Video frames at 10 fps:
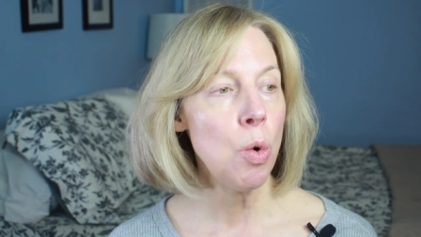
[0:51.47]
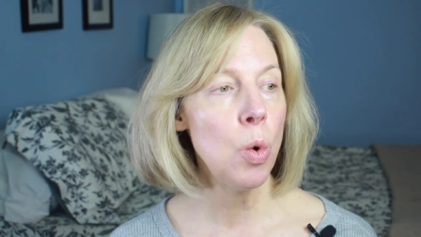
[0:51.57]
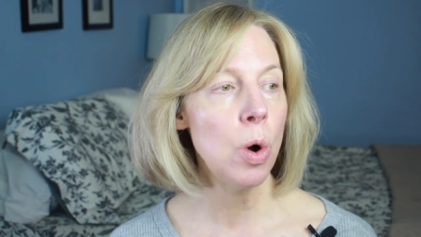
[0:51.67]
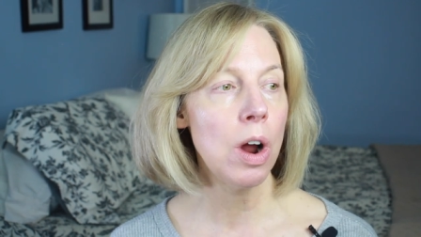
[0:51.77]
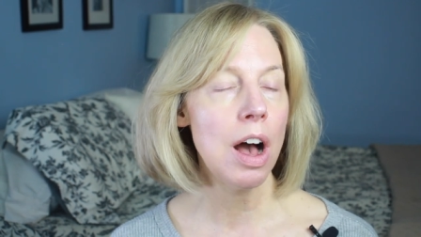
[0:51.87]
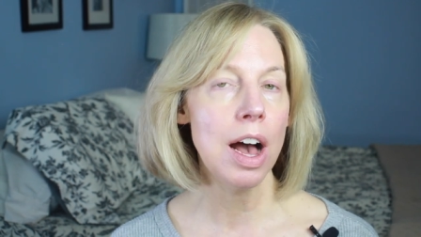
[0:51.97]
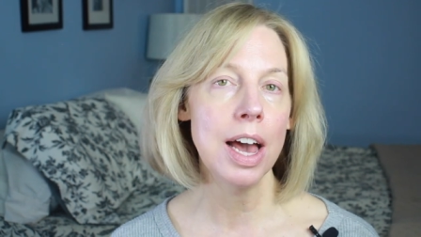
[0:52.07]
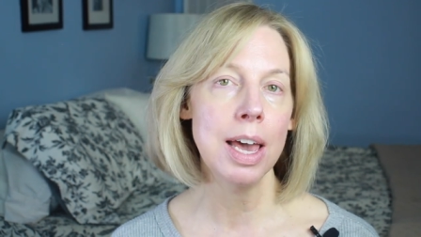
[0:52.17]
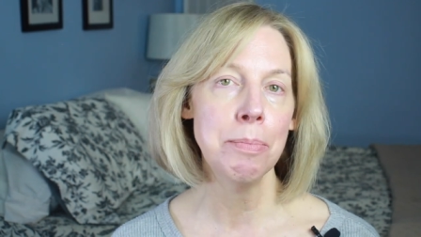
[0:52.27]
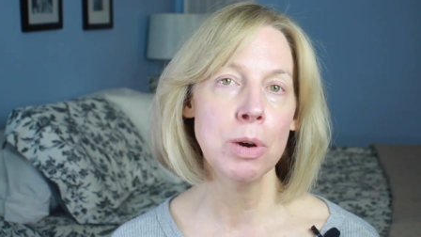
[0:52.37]
or
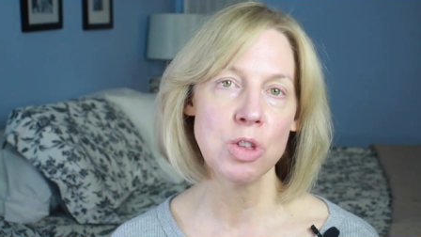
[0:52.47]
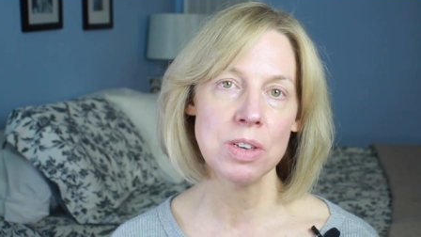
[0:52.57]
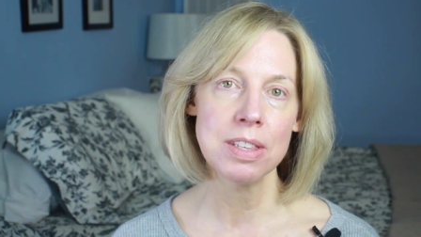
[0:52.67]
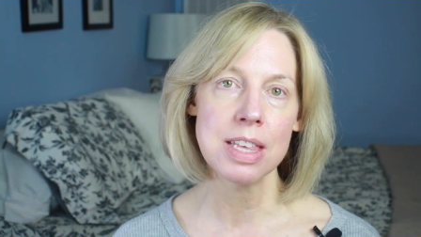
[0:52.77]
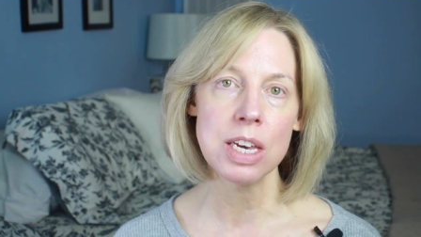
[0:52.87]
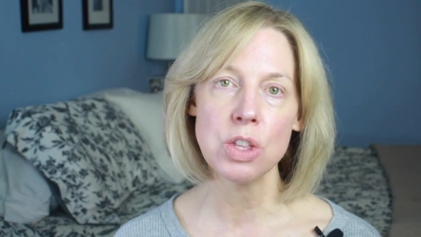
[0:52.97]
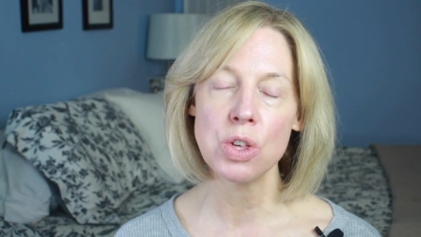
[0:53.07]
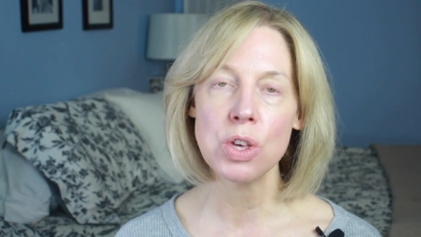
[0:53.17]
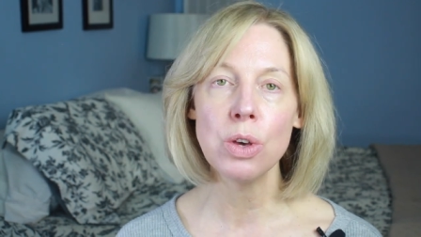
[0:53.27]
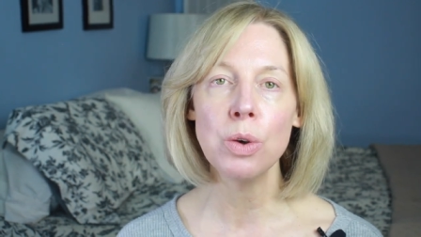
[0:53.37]
I purchased it
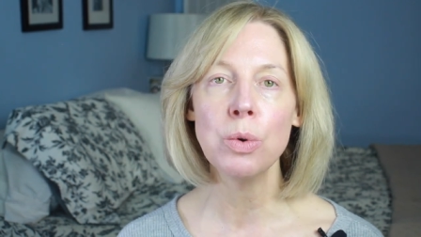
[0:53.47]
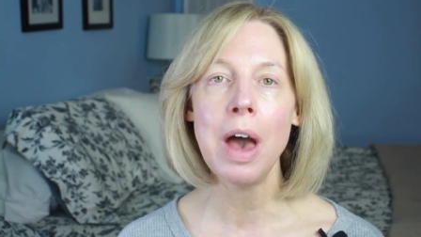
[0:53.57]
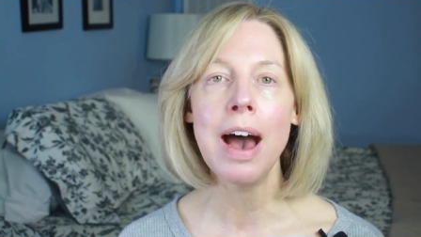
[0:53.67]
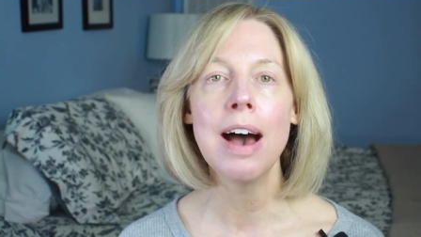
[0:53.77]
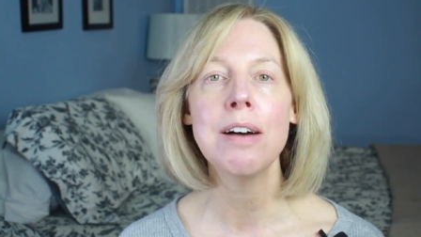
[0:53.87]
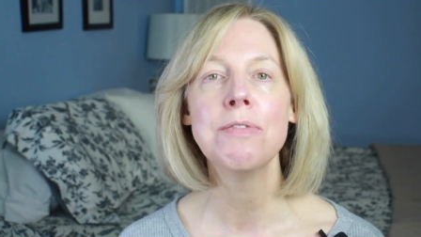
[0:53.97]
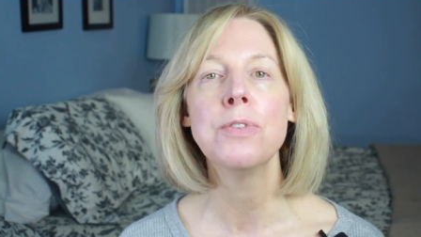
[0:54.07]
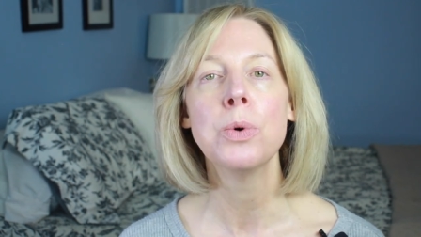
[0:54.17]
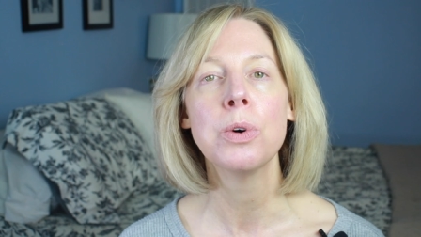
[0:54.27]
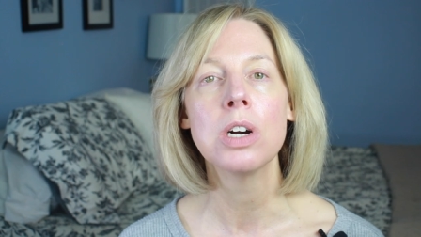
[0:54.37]
to have
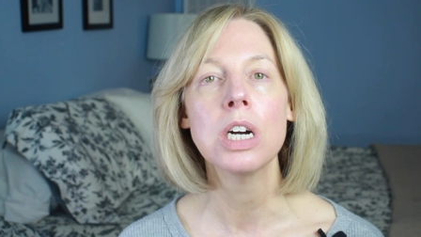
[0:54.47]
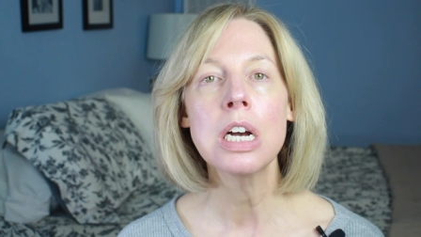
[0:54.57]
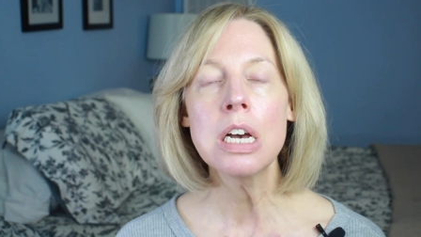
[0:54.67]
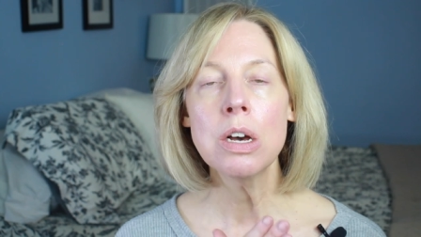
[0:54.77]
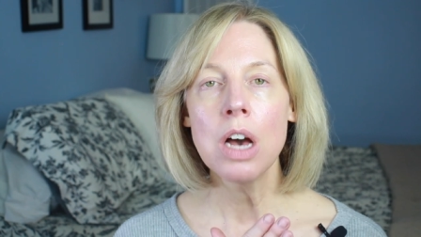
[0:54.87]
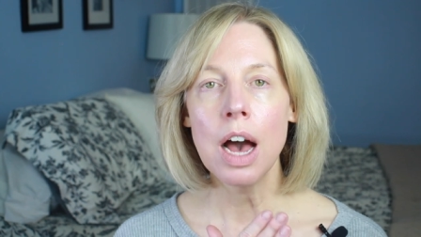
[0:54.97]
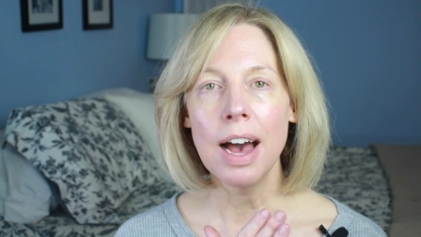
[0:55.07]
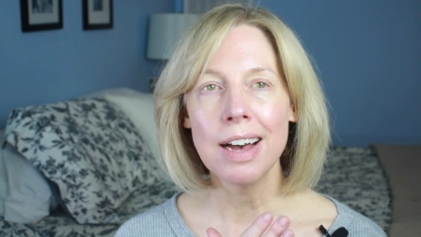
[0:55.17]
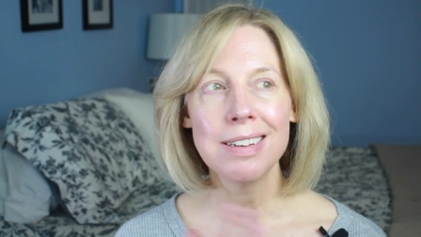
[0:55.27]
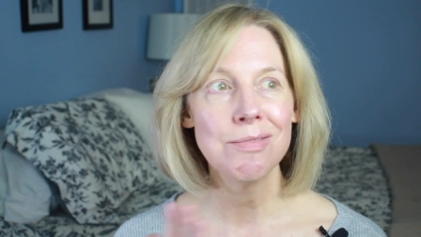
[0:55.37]
for
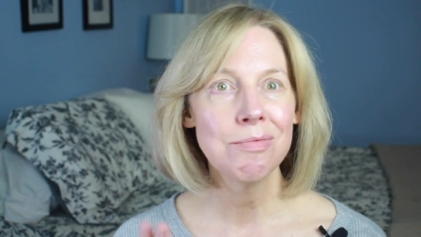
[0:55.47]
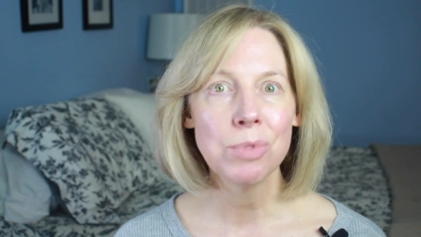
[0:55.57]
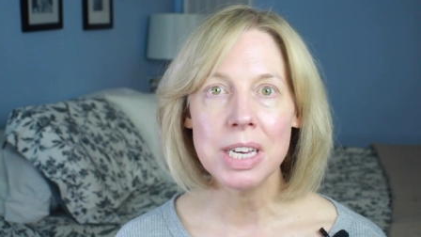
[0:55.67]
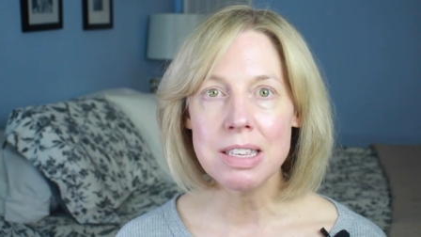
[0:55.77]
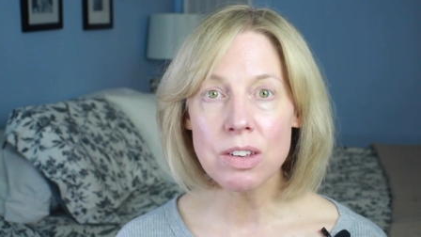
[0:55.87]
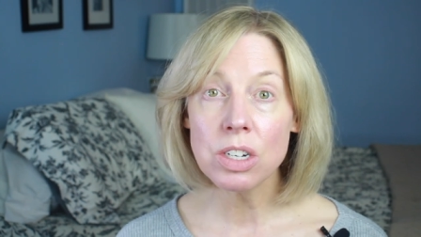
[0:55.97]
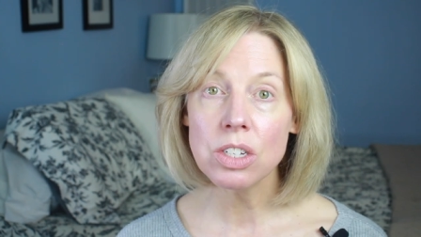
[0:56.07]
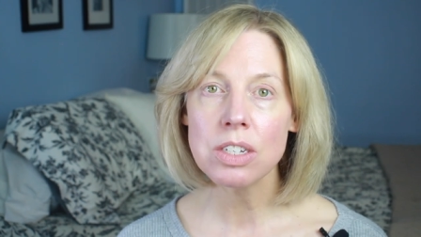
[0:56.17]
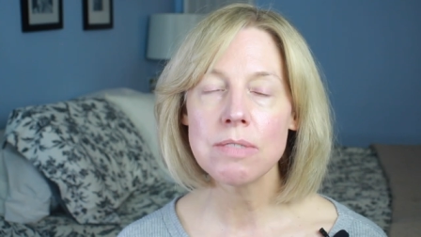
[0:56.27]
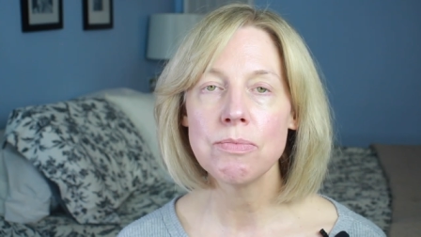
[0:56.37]
uh,
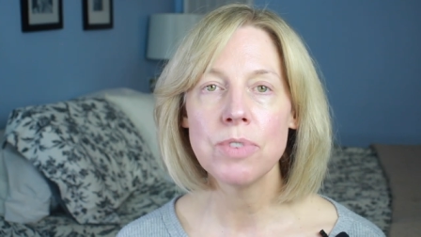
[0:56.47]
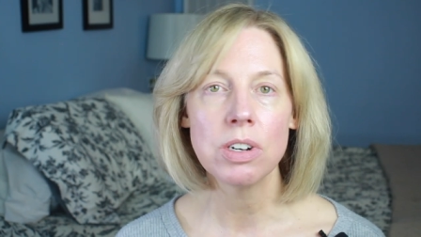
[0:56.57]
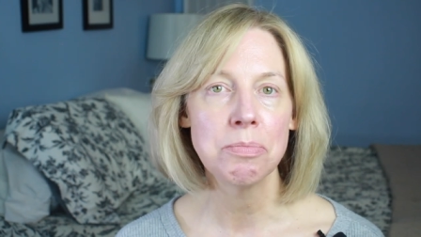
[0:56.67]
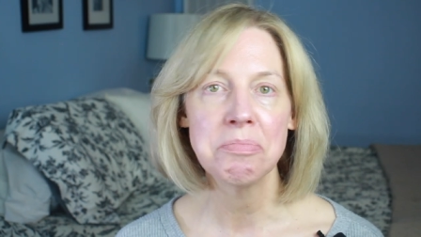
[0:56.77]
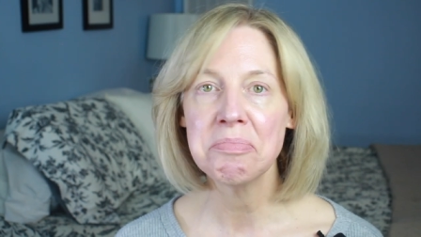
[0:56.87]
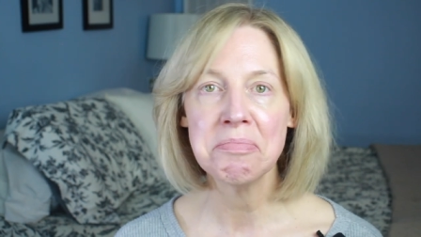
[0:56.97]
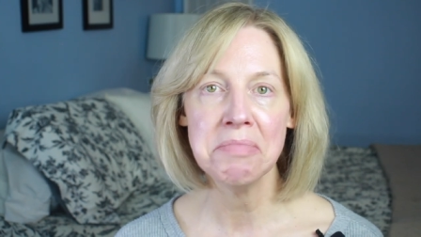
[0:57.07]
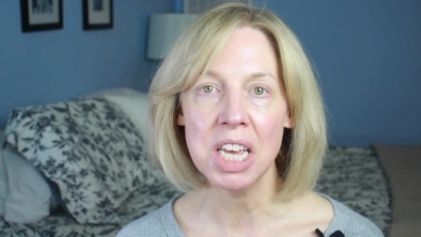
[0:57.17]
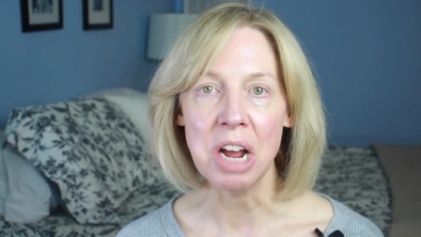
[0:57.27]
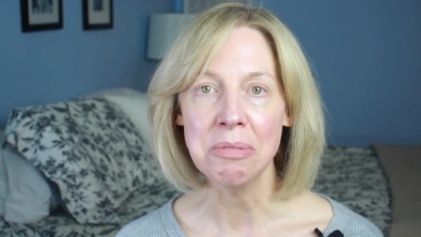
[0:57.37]
research for
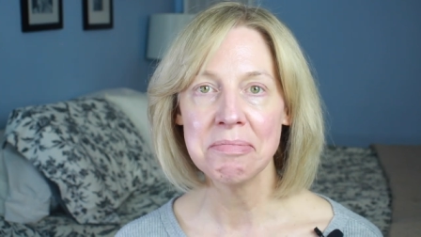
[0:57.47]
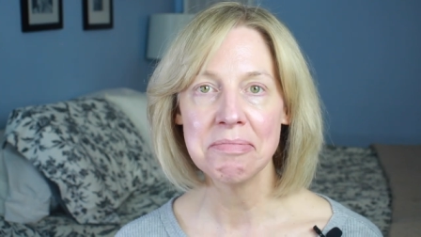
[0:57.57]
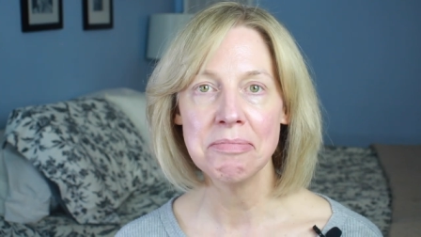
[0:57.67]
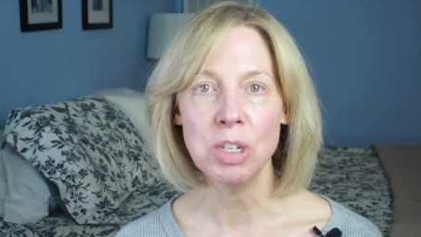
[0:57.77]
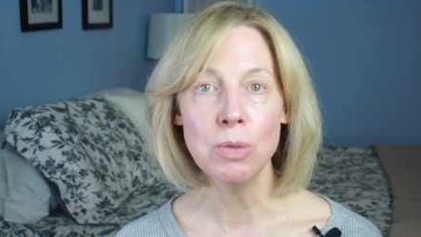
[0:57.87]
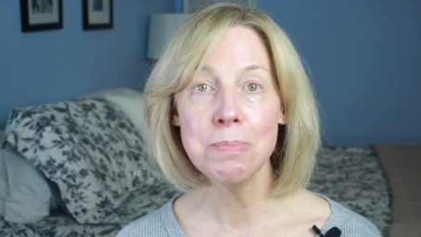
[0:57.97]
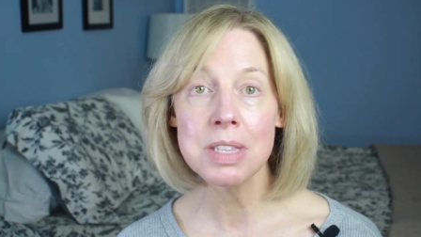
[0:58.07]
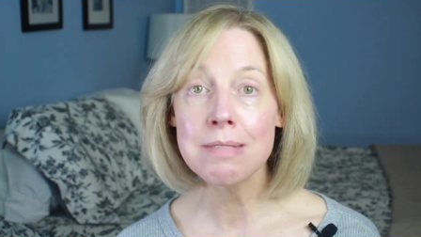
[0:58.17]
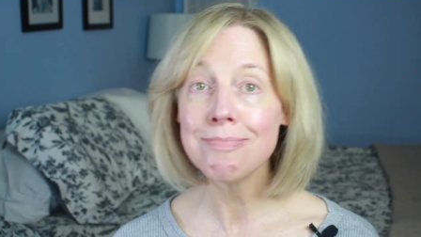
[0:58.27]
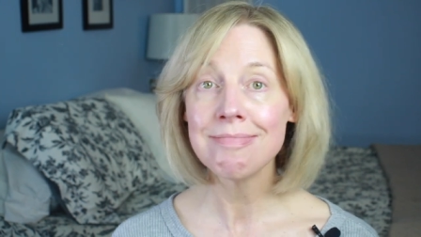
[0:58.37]
you know
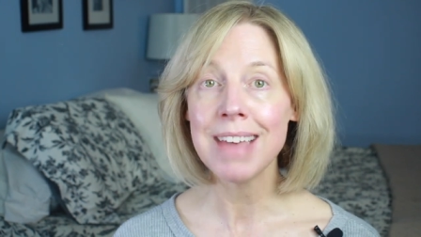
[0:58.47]
dupes.